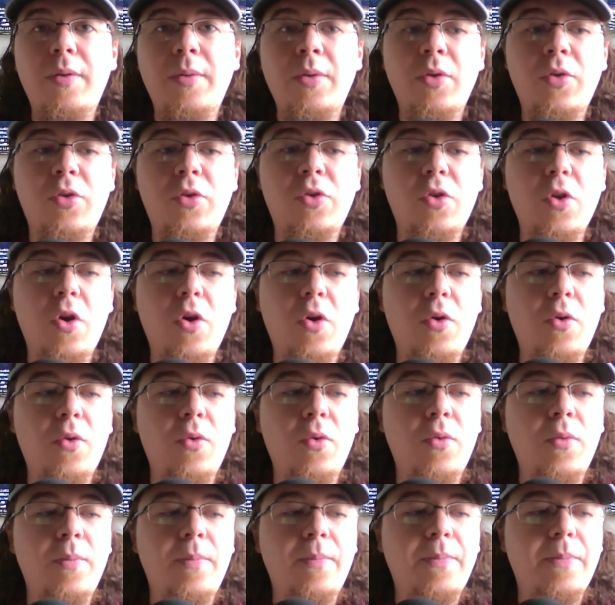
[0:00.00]

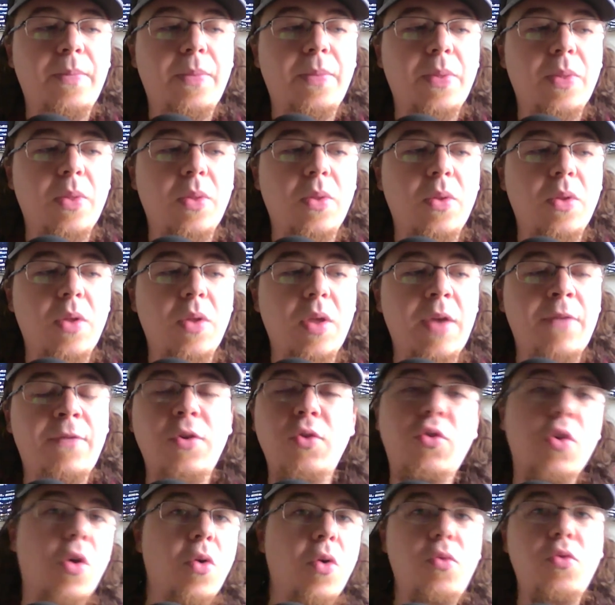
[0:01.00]
So if
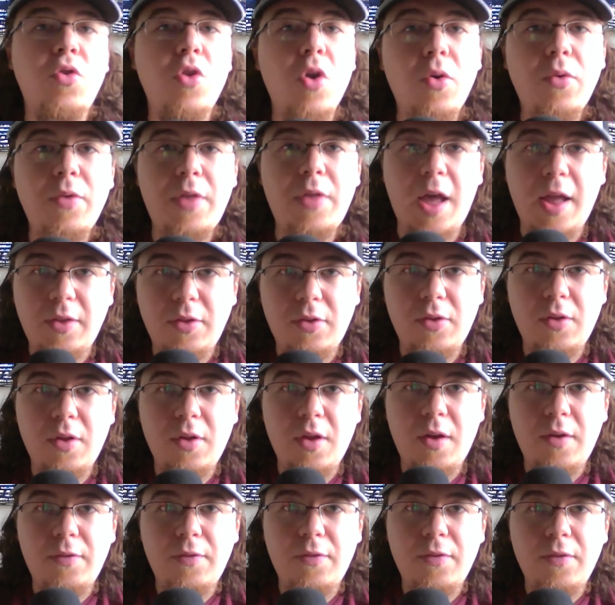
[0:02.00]
you don't know that
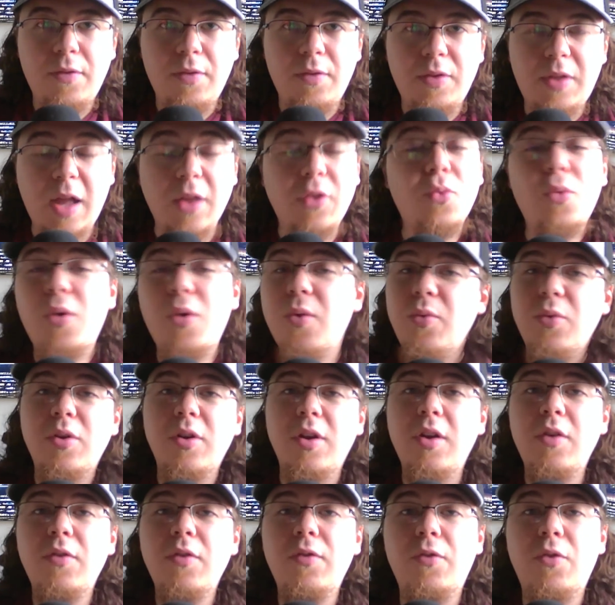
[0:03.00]
stuff, that's what we're
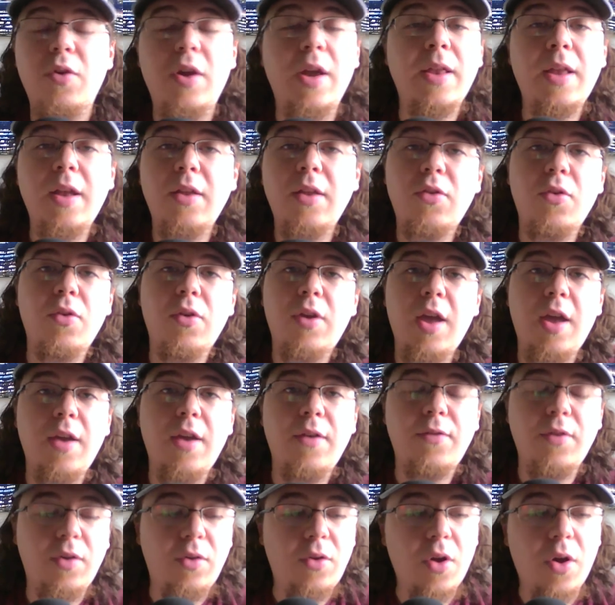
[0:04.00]
here for. And that's okay
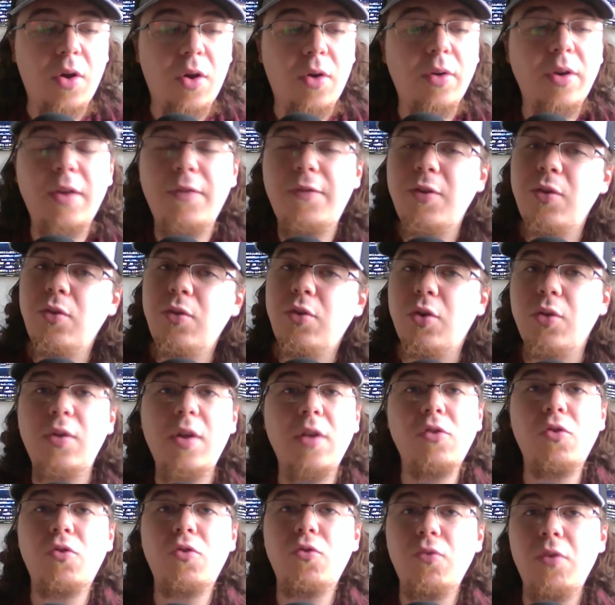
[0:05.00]
if you don't. If you do,
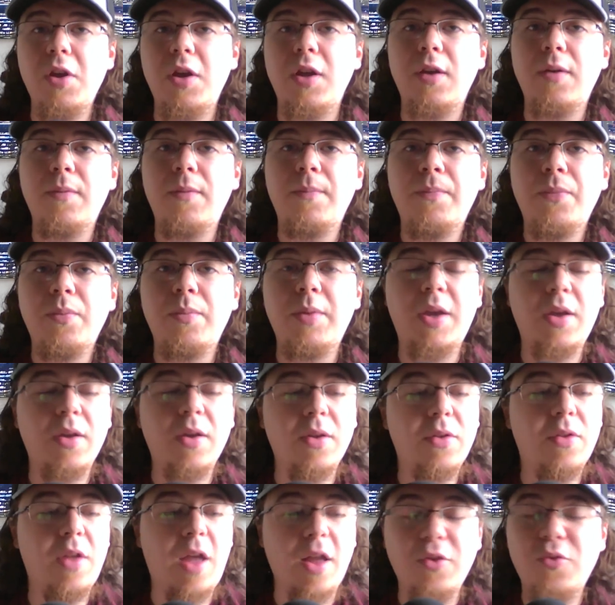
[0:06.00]
that's great,
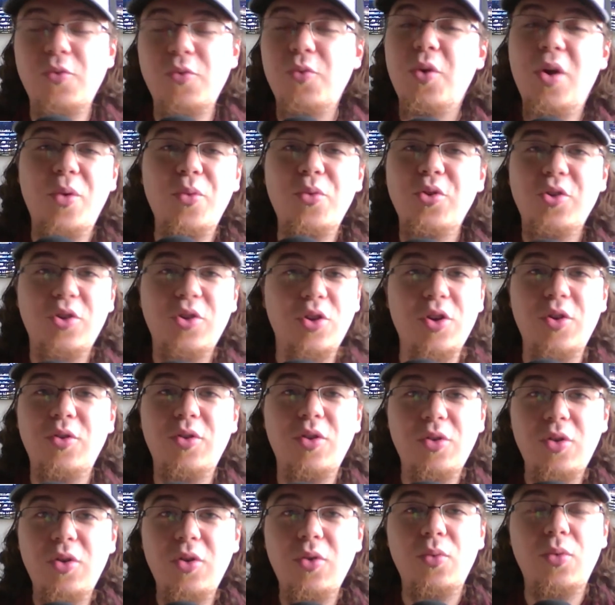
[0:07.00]
because that's what we're here
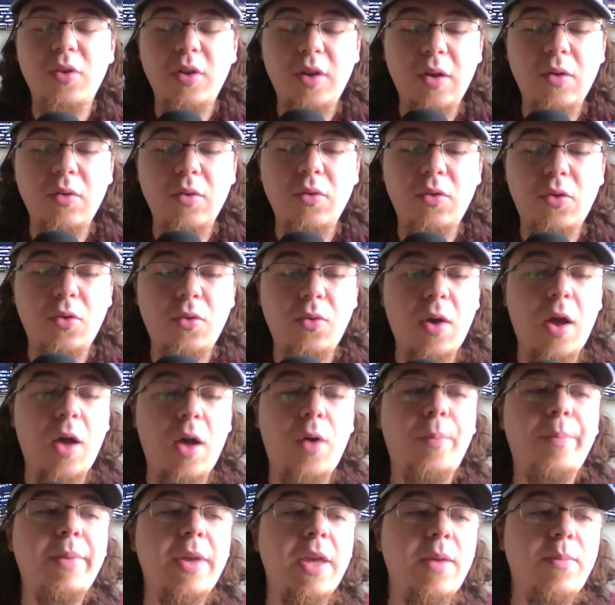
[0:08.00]
to do. We're here to
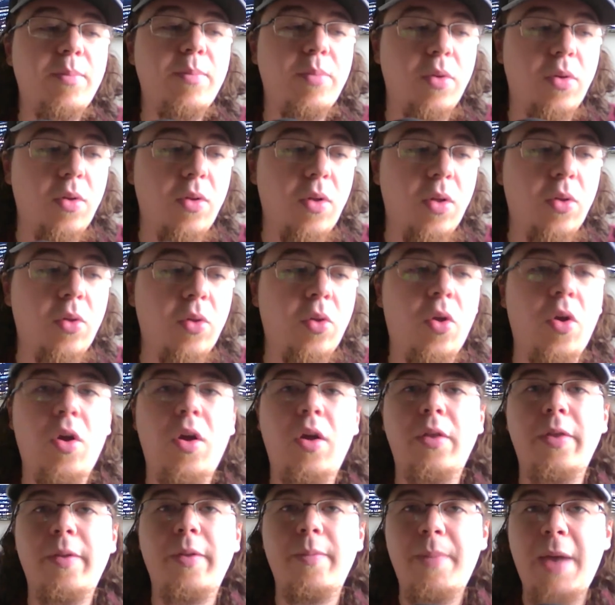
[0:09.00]
help people
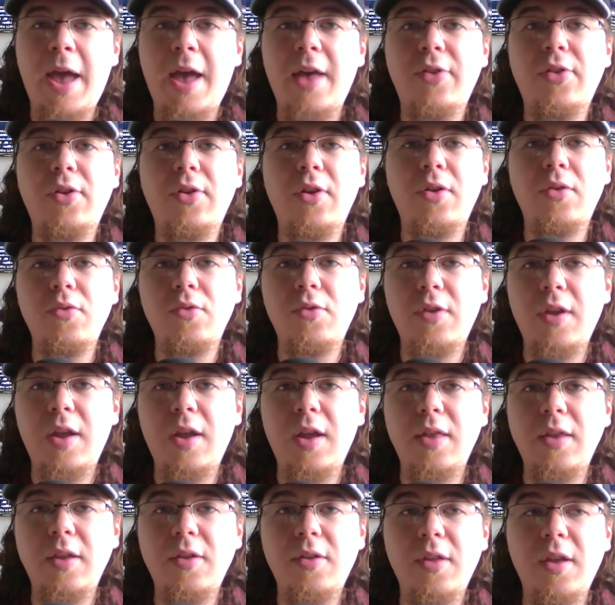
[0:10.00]
along the path to
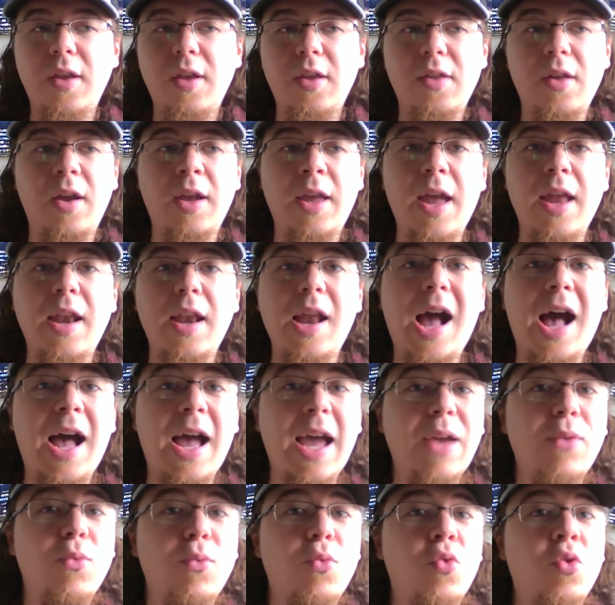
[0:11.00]
understand these things. Again,
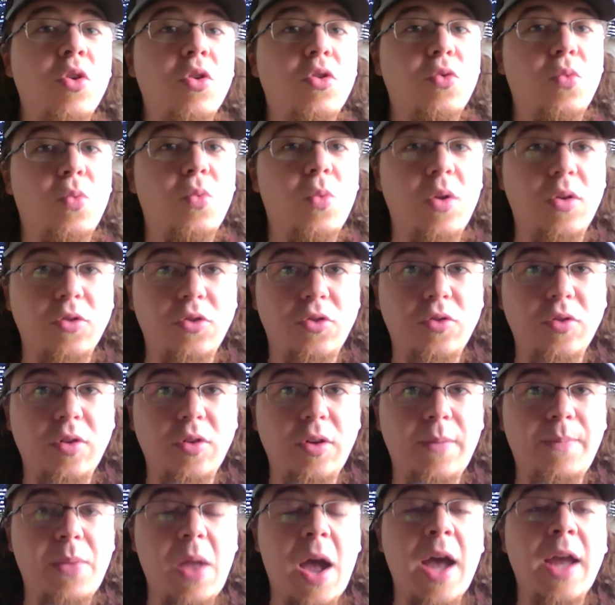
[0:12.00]
I worked Wall
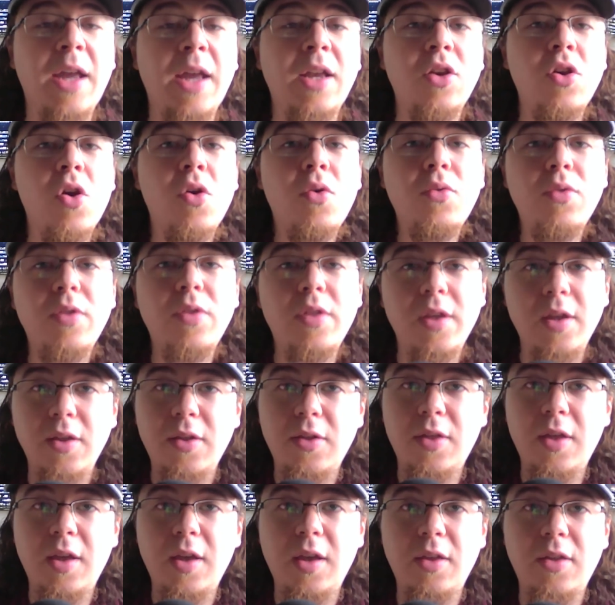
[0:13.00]
Street. I know these
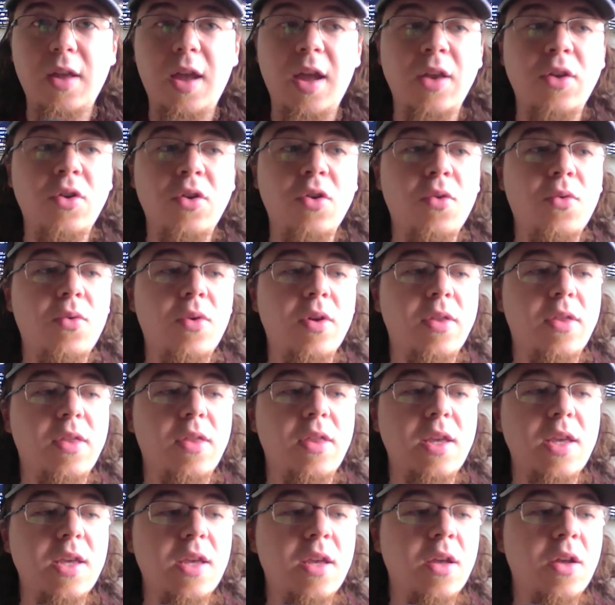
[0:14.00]
things. I know what
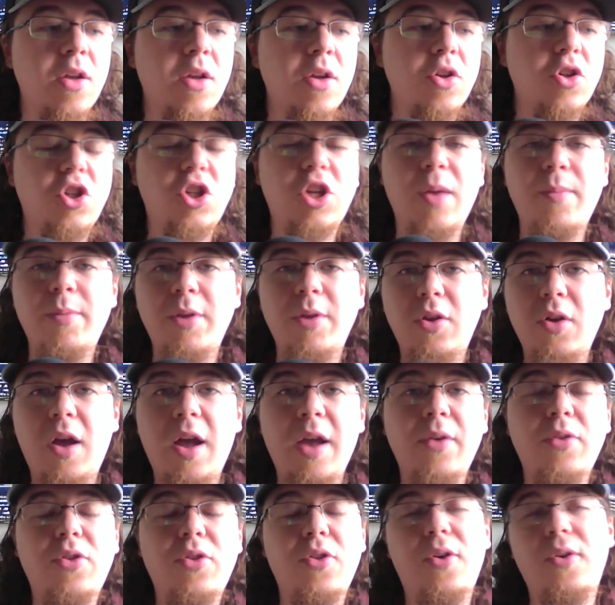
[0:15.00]
the Shemitah,
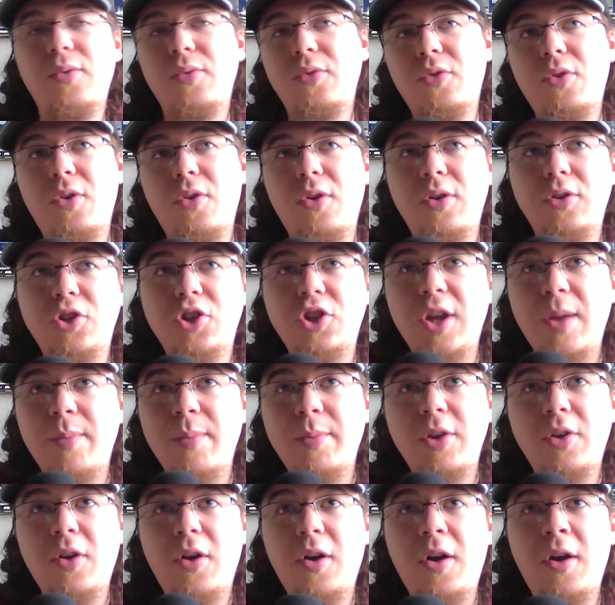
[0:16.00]
I thought it was called
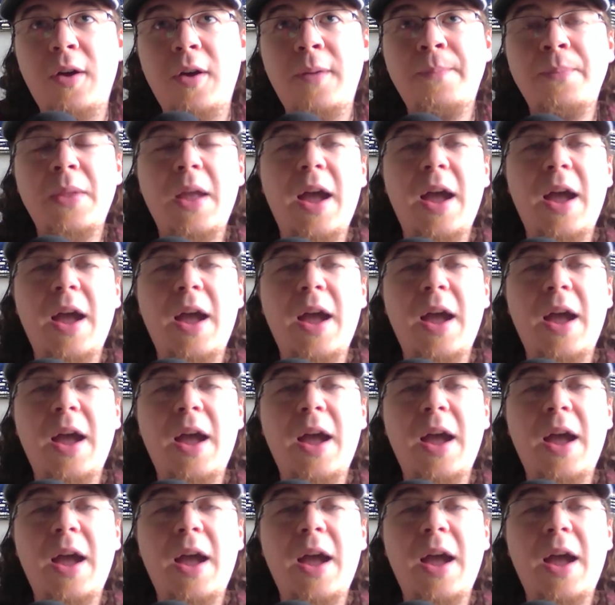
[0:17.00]
Shemitah.